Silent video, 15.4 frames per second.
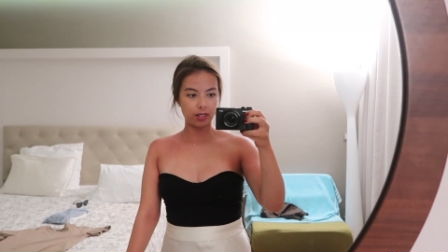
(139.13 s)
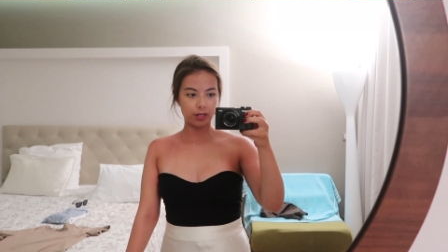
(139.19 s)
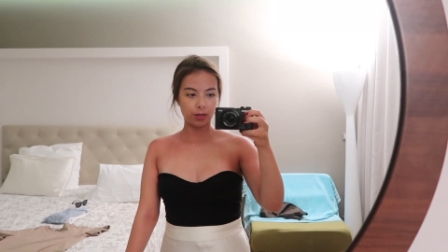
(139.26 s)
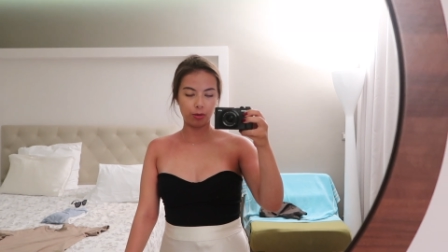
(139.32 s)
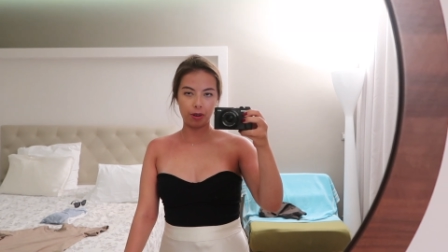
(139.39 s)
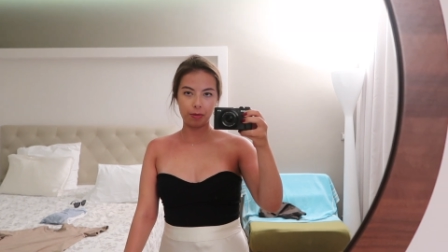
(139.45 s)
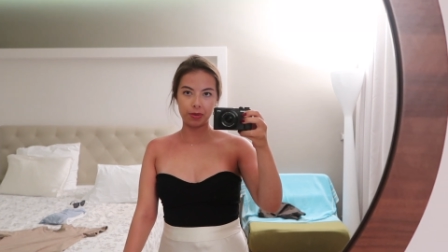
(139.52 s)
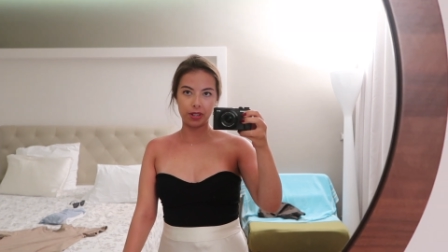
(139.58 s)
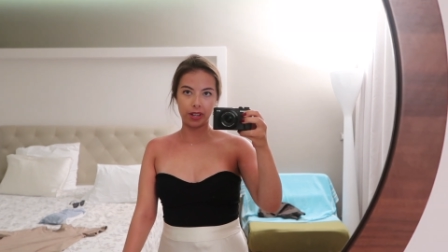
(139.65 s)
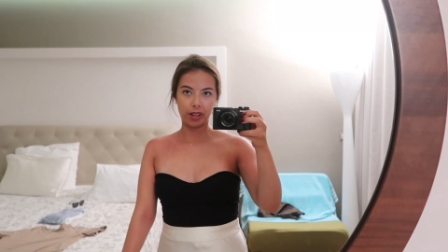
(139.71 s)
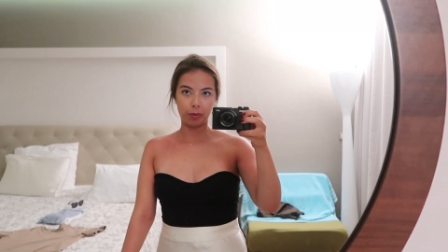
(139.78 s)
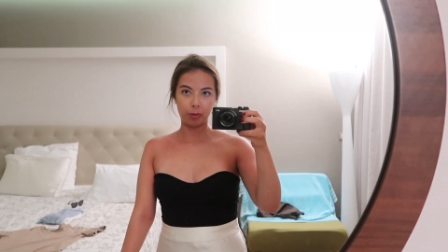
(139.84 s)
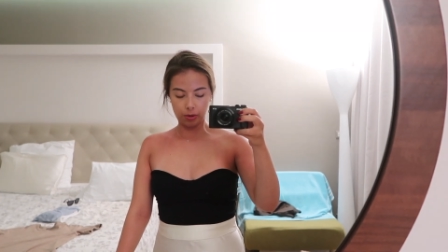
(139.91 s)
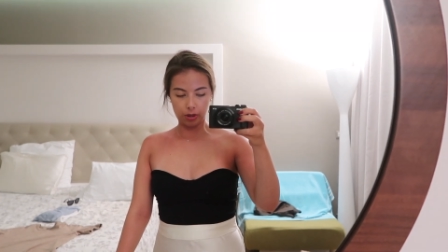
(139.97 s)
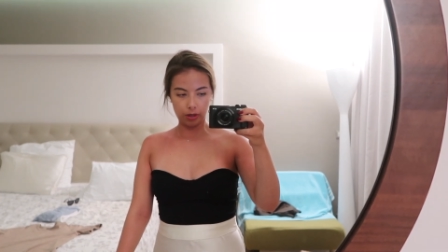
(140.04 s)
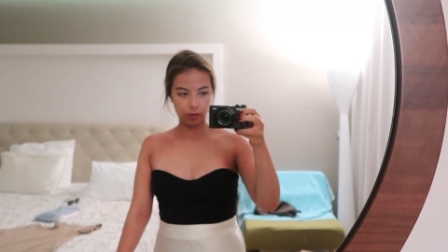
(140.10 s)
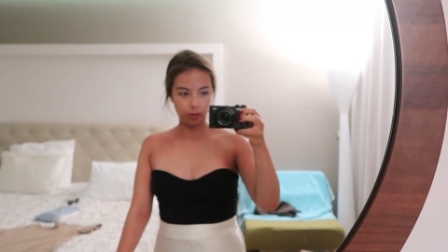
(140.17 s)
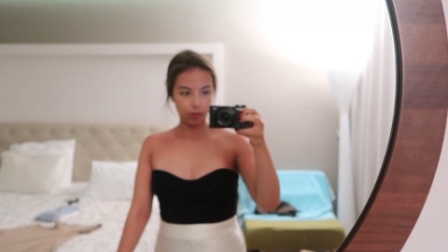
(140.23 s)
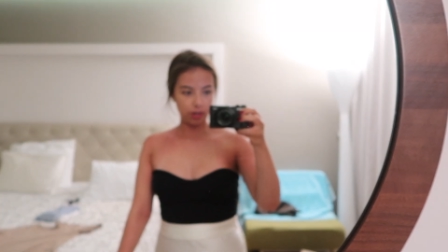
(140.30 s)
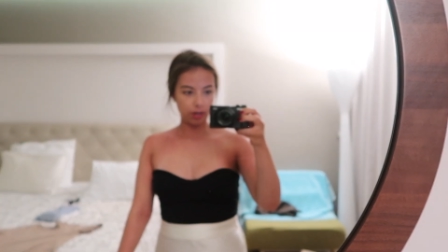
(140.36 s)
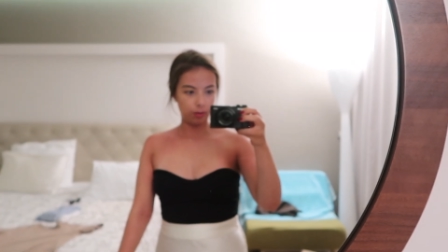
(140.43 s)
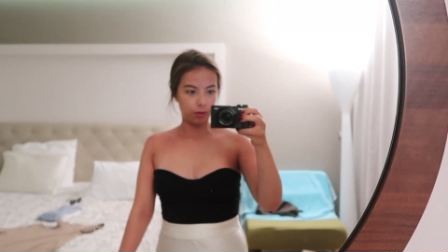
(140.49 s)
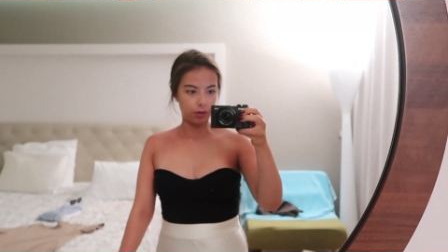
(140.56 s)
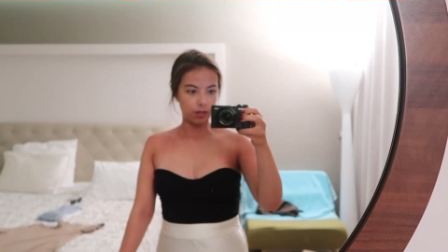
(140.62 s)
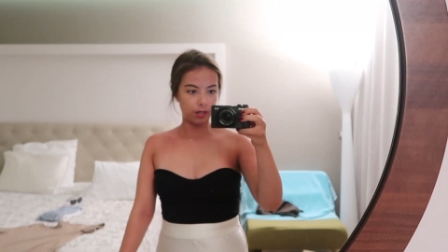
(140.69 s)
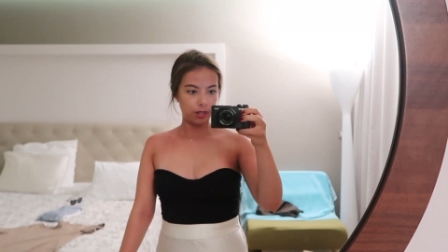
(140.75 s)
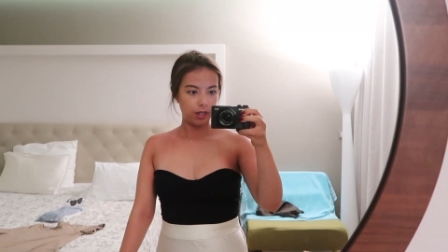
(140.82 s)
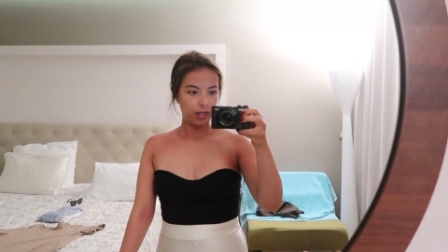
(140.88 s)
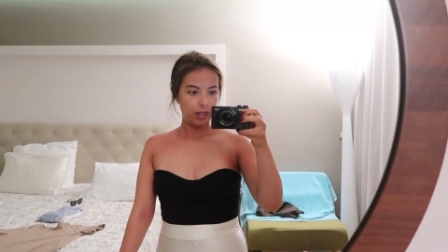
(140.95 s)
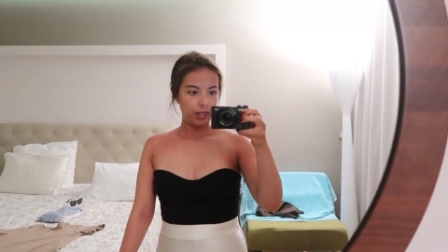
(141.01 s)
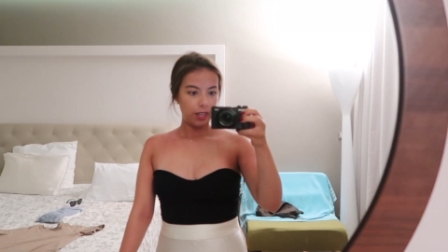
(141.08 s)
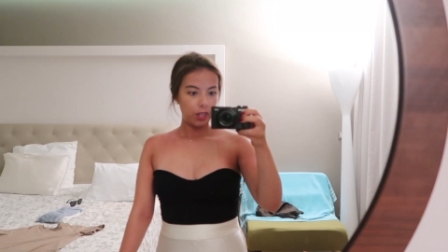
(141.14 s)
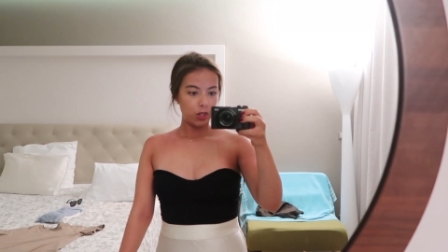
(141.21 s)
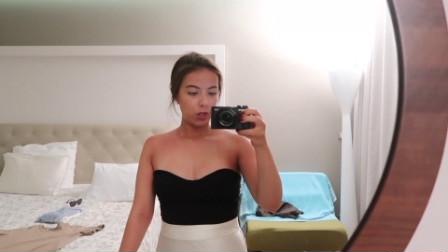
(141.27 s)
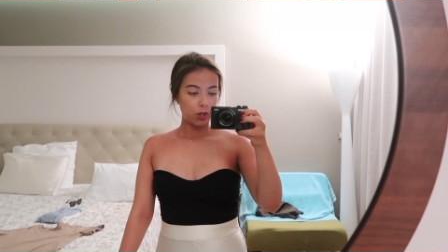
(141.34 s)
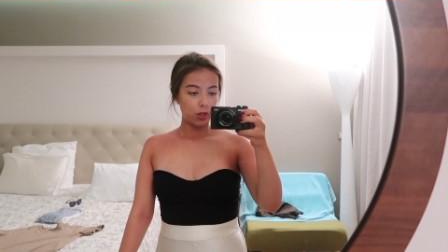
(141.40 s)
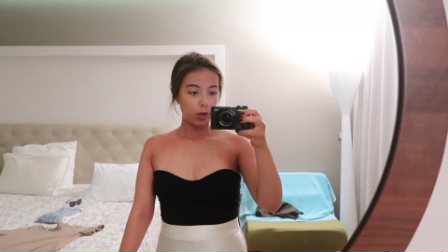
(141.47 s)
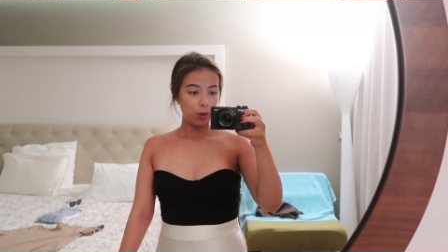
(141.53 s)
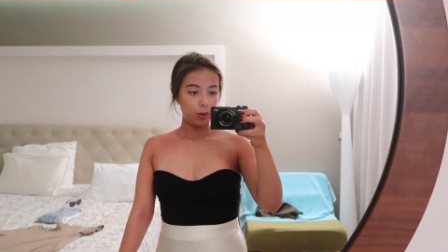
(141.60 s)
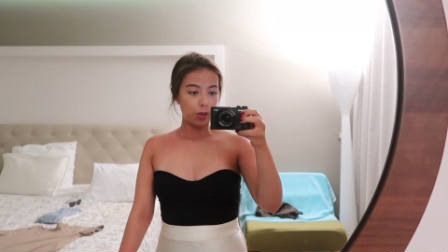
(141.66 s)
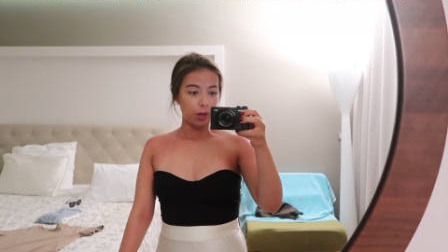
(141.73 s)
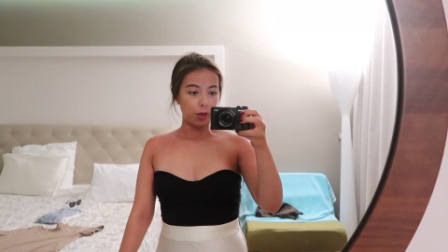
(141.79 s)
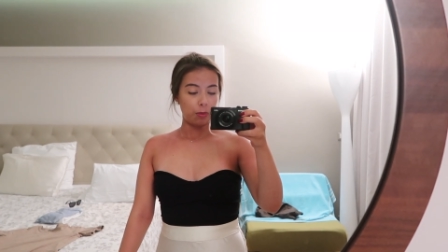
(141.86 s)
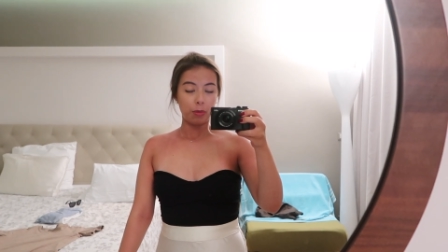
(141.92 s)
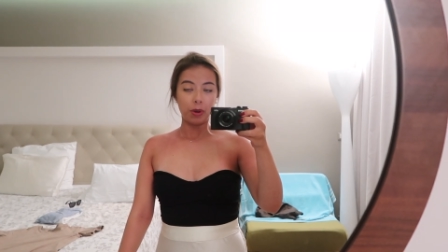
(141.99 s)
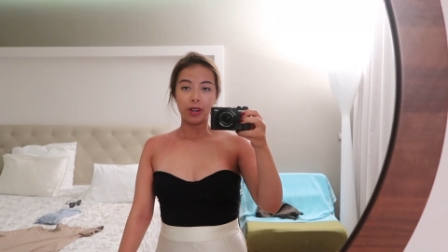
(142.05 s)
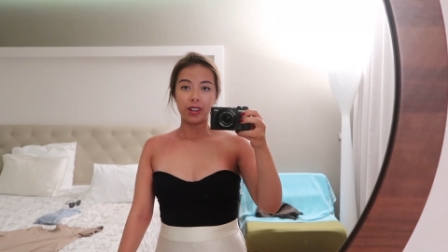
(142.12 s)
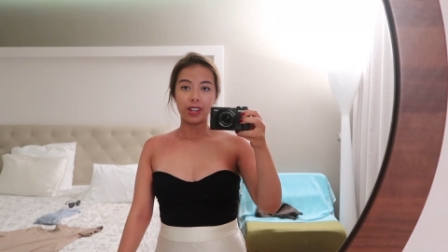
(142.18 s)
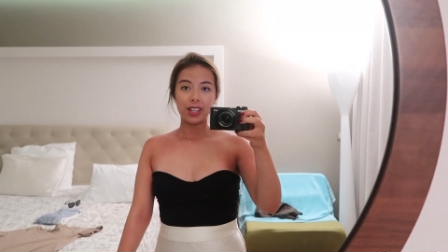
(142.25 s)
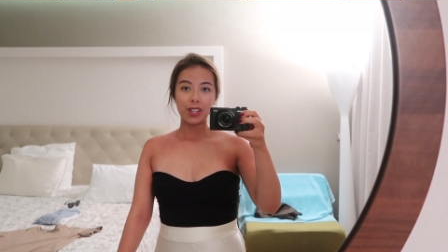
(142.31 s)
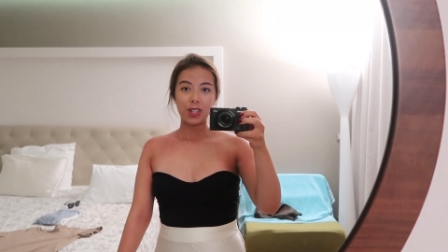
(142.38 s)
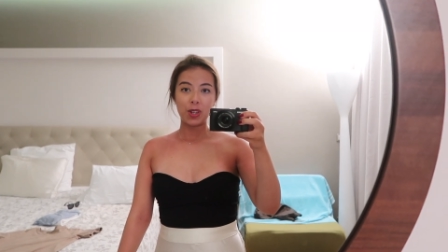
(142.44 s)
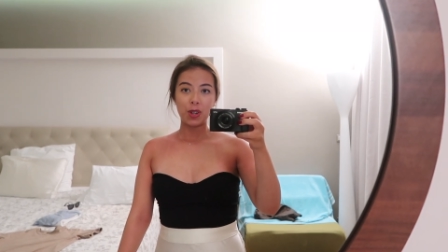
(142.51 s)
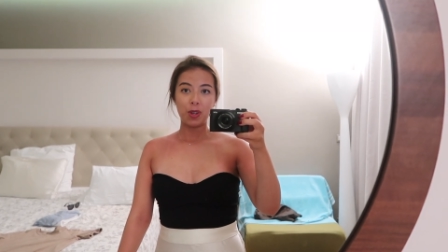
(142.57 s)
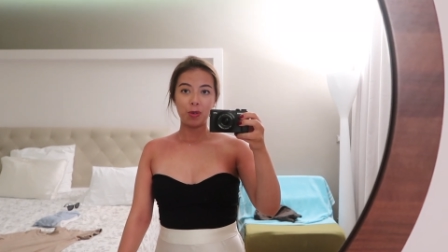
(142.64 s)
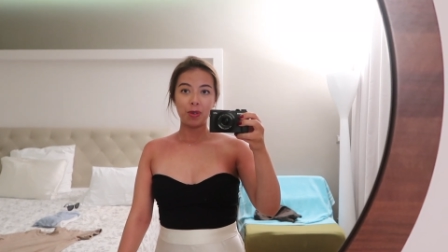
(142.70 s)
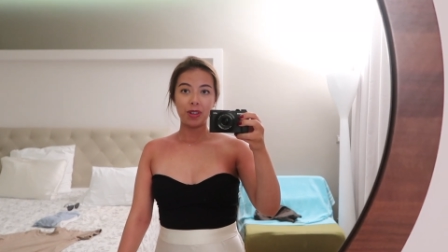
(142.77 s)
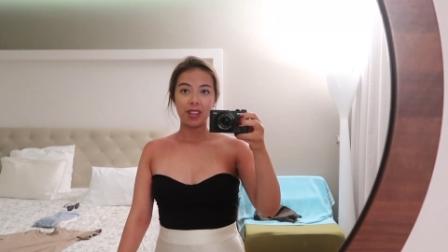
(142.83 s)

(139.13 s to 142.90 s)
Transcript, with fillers: scrubbed up, but I thought I would show you my new